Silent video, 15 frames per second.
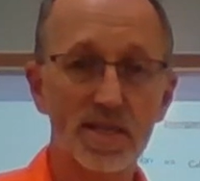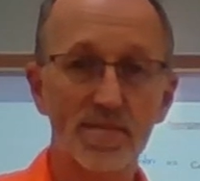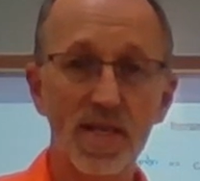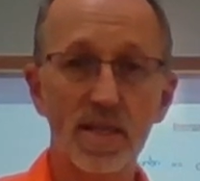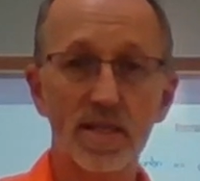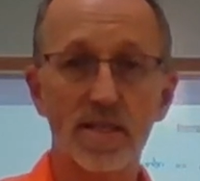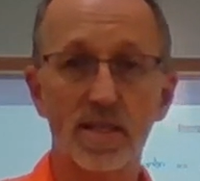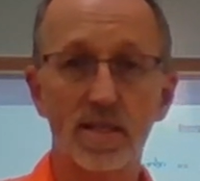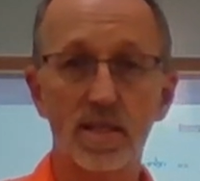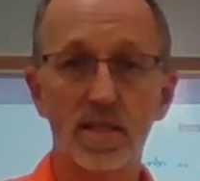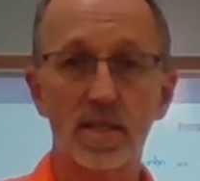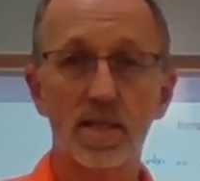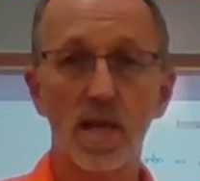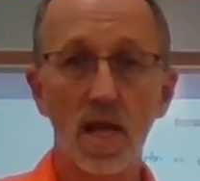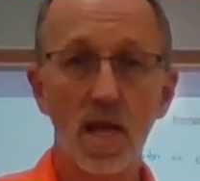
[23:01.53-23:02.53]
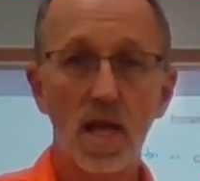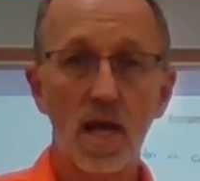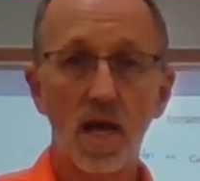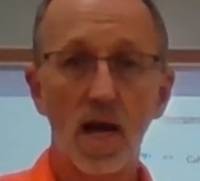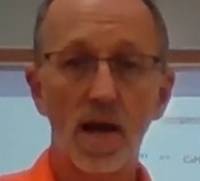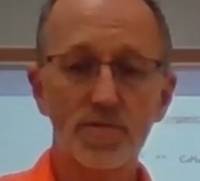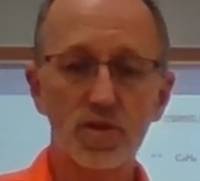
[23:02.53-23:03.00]
of the existence
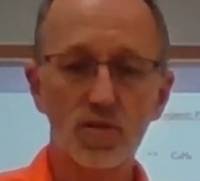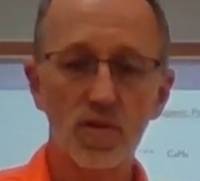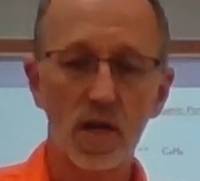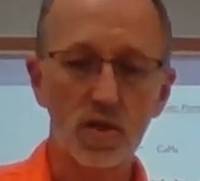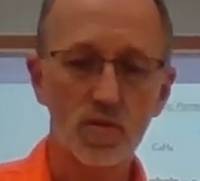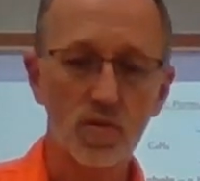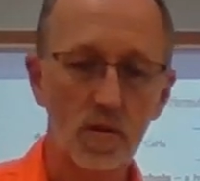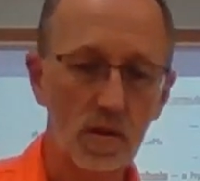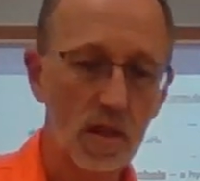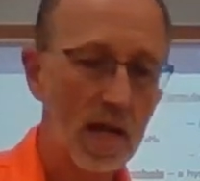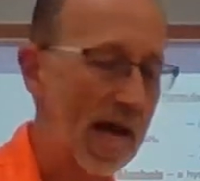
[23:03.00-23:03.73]
of structural